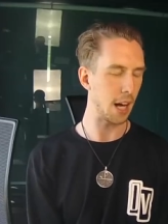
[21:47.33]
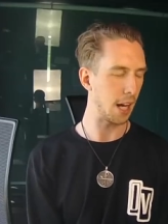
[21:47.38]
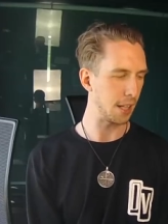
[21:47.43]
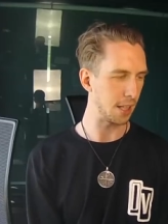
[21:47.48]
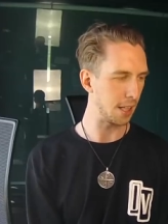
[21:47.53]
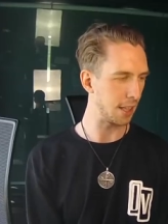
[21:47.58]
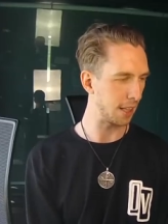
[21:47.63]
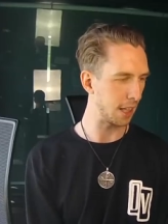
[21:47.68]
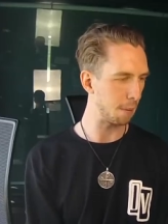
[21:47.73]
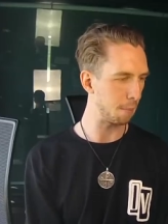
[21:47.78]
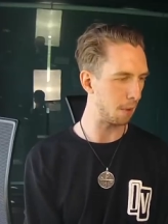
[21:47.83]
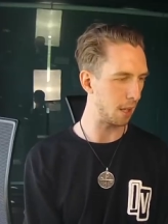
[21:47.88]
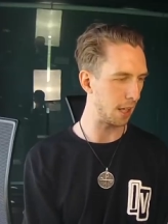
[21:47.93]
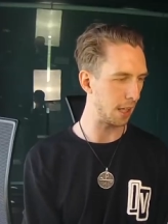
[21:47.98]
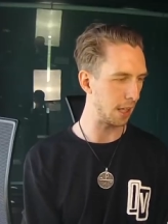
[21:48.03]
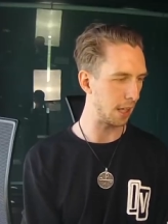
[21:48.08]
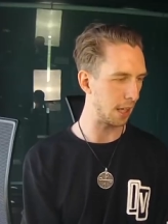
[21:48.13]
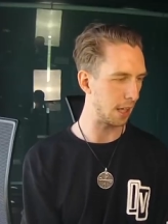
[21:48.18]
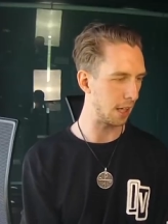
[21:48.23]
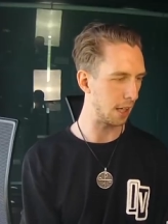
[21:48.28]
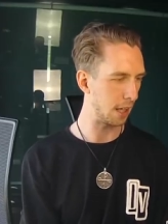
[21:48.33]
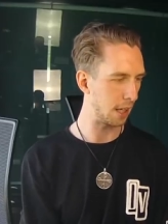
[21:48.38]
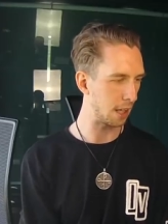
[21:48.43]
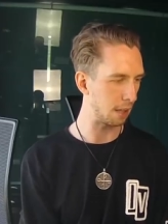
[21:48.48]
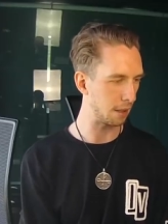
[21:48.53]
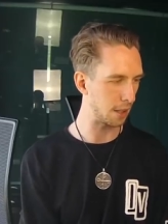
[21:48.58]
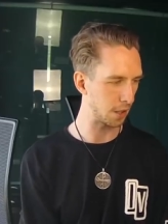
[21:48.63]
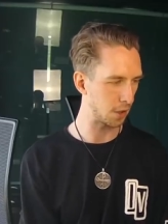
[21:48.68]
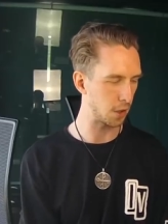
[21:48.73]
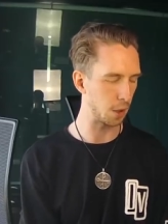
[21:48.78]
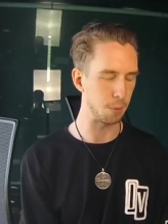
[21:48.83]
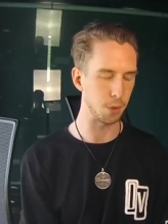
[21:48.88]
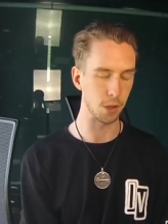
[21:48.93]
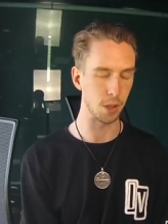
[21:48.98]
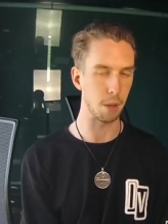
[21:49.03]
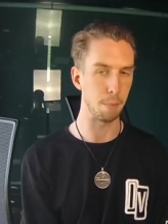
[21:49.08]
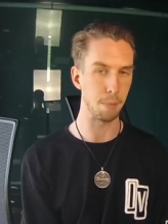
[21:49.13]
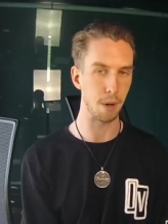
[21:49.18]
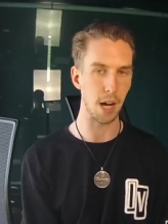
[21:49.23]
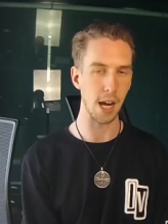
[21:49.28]
I need to get my uh, uh, that's what I'm
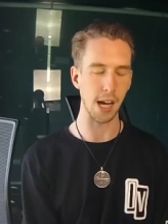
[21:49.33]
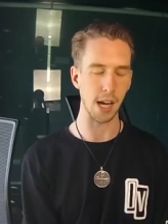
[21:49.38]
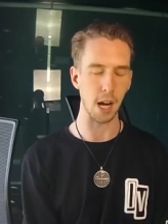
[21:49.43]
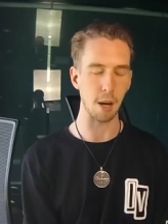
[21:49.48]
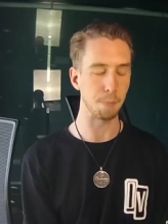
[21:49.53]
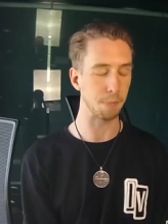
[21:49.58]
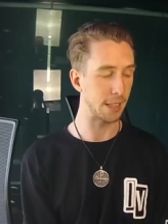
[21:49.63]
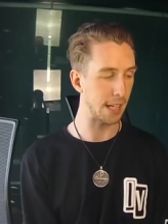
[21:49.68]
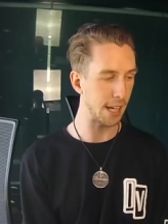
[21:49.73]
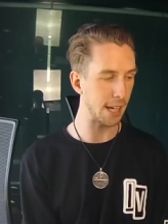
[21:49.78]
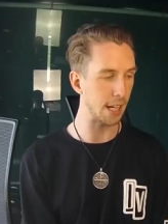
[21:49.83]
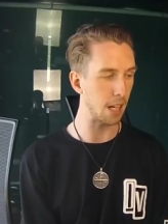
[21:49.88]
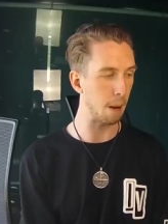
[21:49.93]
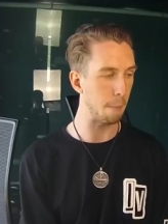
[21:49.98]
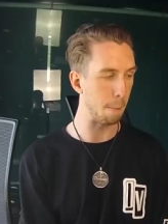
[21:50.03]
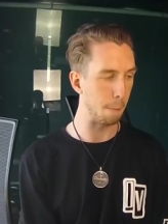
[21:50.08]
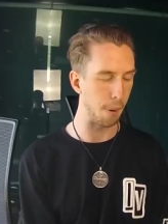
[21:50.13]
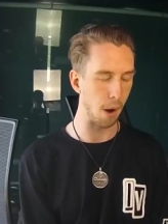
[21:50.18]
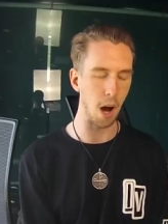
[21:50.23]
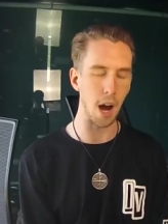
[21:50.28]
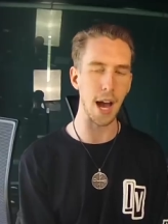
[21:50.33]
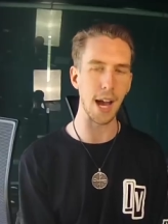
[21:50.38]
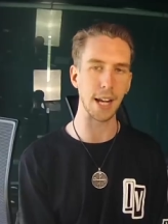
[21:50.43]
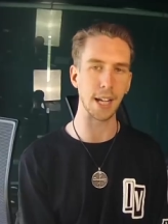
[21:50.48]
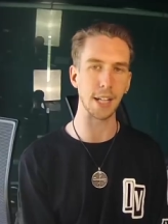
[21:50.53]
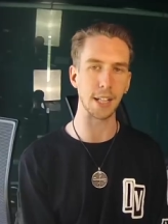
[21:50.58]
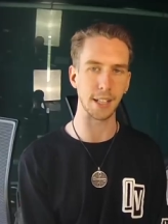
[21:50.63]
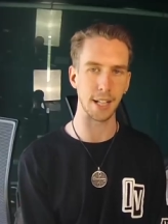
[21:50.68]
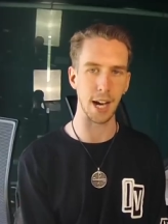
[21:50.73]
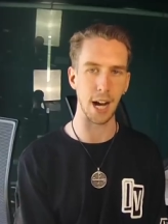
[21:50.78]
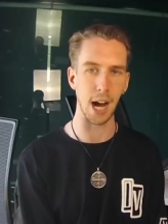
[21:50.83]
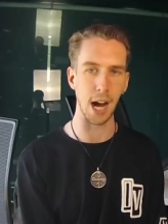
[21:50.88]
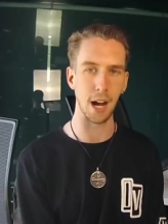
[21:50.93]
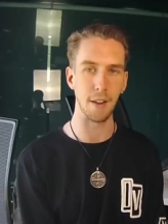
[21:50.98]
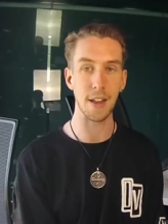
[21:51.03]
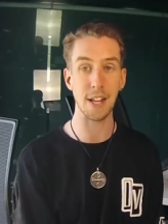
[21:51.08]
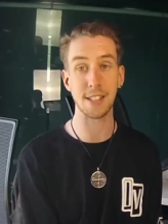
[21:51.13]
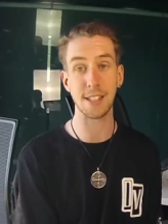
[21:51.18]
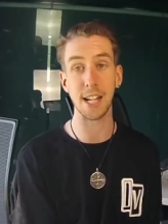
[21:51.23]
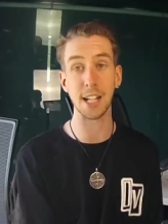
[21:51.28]
doing. I'm buying I'm getting I'm buying a car.
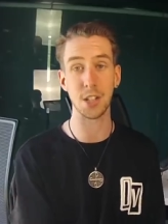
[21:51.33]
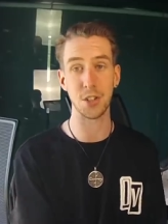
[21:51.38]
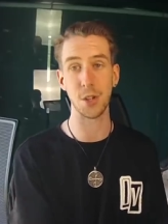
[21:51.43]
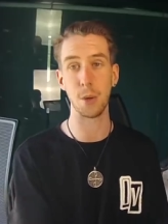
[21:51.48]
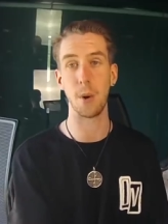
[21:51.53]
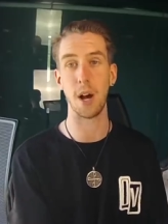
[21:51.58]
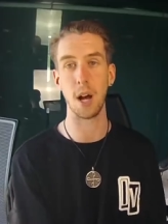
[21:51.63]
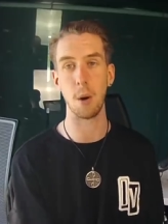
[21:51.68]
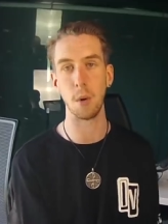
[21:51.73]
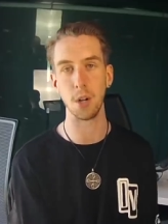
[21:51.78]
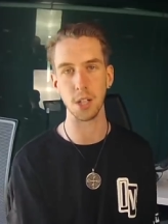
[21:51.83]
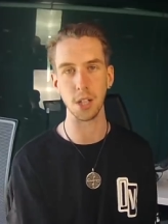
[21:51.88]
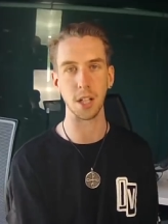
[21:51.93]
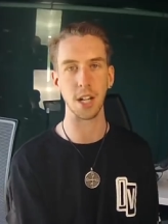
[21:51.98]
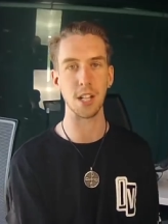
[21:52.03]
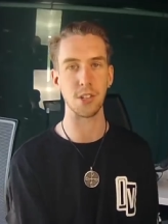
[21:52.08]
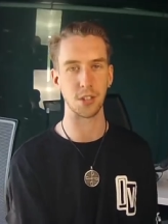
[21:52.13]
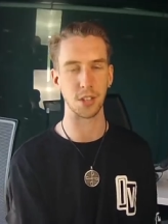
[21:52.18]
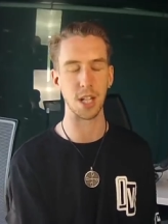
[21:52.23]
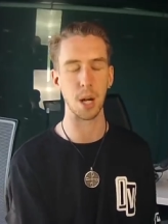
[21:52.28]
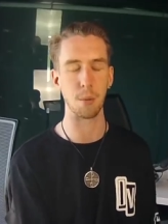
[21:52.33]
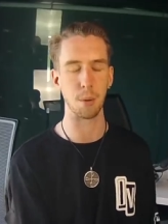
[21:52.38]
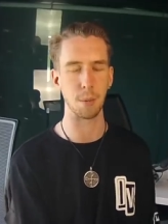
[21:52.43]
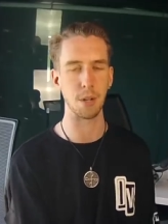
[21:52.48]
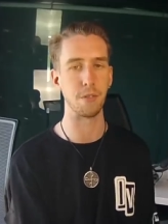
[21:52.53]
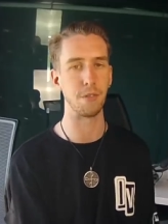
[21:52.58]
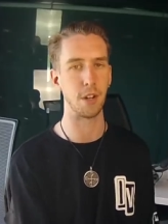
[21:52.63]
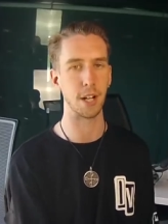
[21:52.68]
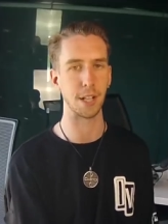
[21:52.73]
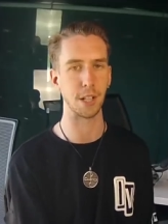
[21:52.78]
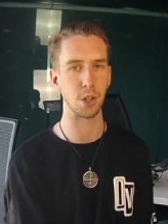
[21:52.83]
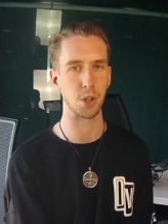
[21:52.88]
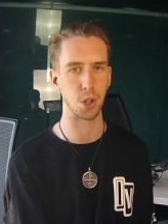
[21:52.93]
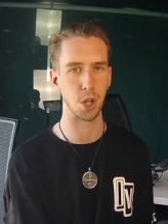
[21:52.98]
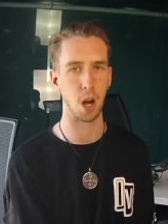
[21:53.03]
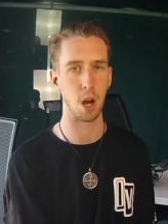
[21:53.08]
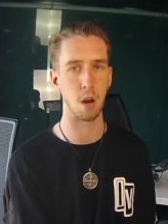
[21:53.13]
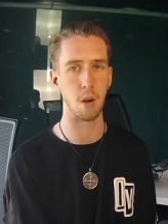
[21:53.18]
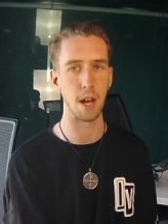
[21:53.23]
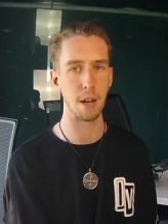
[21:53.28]
That's actually why I want you guys to come to my fucking
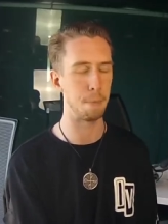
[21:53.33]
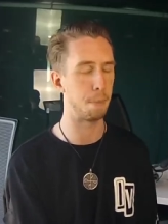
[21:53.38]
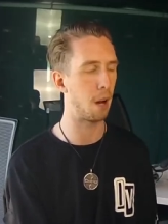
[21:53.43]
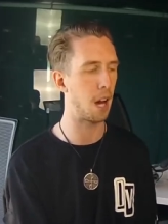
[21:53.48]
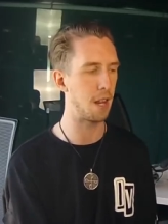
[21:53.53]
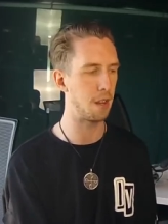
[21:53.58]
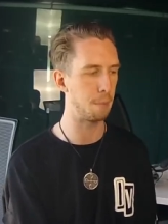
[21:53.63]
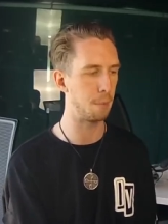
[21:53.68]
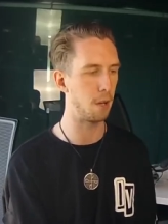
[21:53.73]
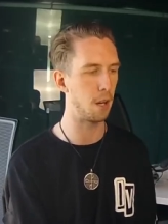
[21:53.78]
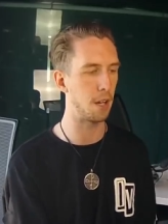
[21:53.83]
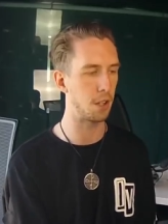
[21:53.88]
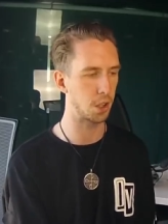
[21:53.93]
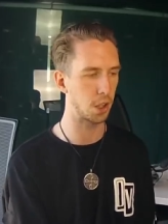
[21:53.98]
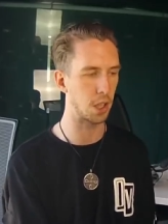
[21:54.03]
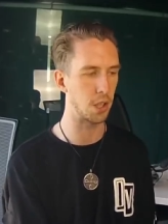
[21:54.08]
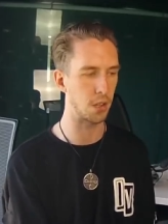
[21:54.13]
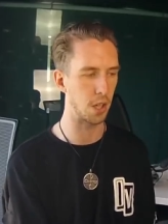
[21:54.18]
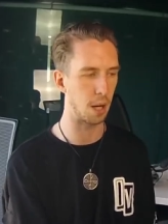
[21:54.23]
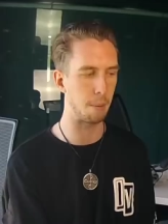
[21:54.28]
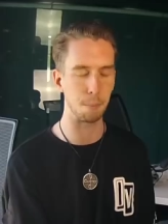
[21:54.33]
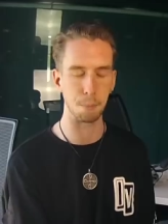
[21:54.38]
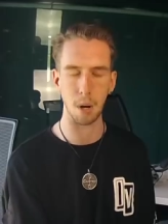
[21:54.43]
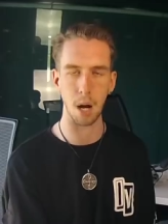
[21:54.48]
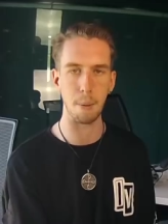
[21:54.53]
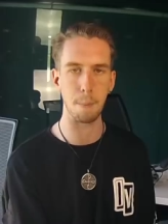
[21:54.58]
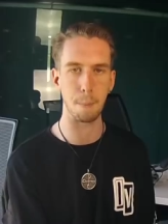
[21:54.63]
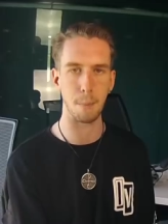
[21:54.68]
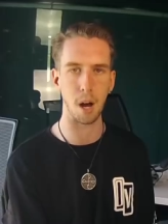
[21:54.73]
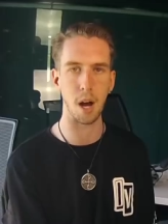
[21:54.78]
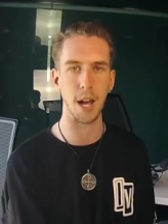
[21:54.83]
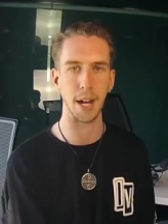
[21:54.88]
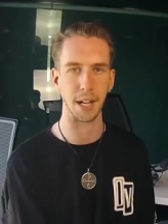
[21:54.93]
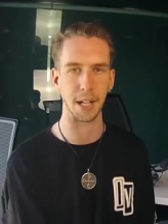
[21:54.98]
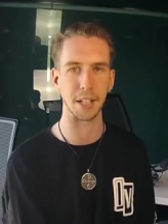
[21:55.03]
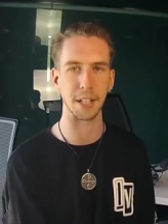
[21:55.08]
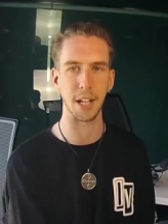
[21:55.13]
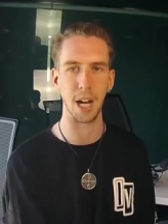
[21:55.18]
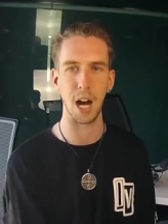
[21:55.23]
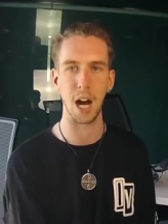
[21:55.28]
show and buy the merch cuz I'm I'm buying
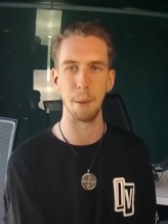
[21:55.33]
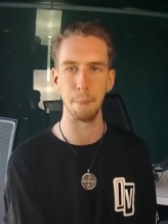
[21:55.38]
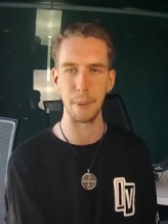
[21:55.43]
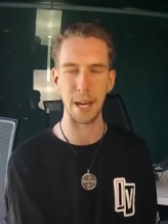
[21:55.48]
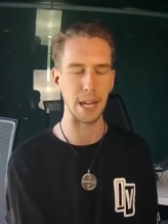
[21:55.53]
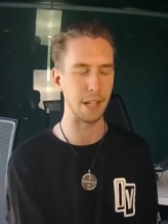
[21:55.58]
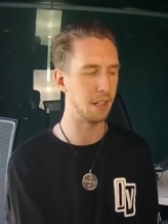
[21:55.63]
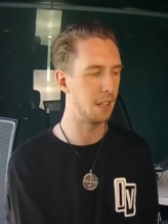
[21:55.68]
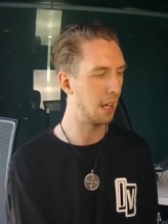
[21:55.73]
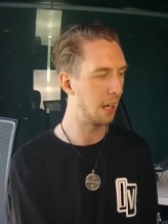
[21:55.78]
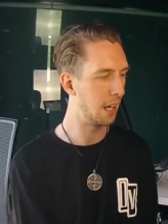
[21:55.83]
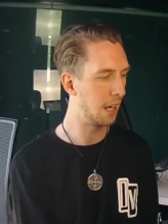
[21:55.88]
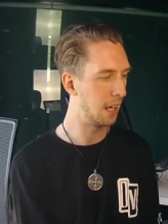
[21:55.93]
a car, man.